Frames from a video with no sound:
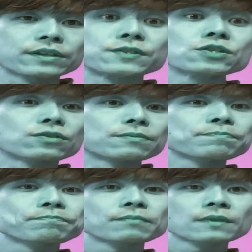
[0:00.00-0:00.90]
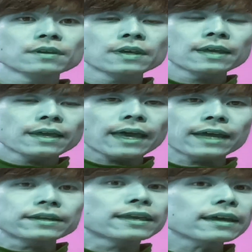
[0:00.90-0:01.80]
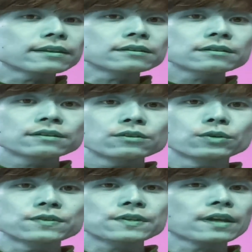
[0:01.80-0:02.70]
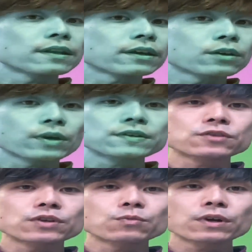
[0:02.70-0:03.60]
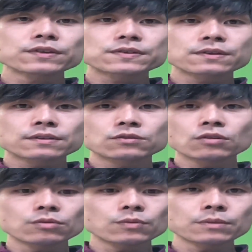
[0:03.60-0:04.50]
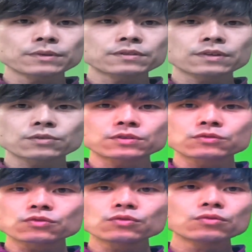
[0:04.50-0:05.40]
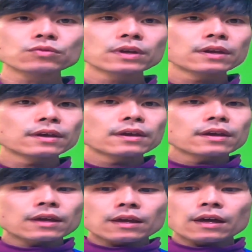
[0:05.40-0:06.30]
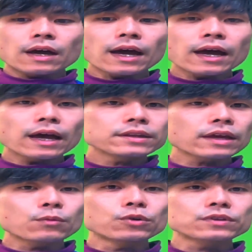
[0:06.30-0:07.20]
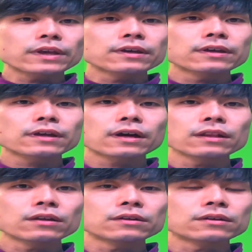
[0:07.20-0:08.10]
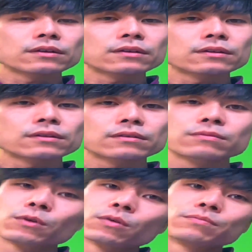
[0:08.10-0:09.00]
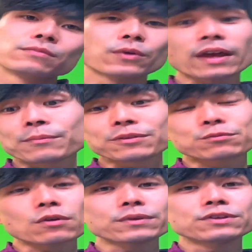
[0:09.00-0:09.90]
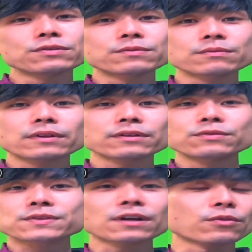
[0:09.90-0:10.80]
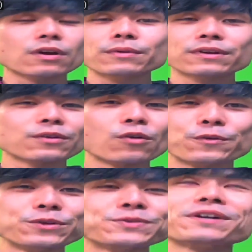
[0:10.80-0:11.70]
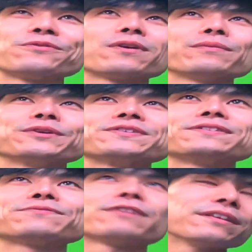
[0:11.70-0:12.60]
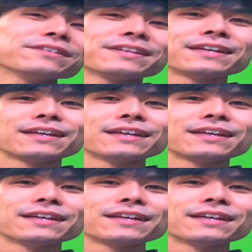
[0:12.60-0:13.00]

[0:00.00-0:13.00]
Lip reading: decision. And again, you can say like, okay, saturate 1 is normal 1, but saturate 2. And I want like color, well, okay, I'm gonna probably use Colorama, overuse Colorama, because it's fun.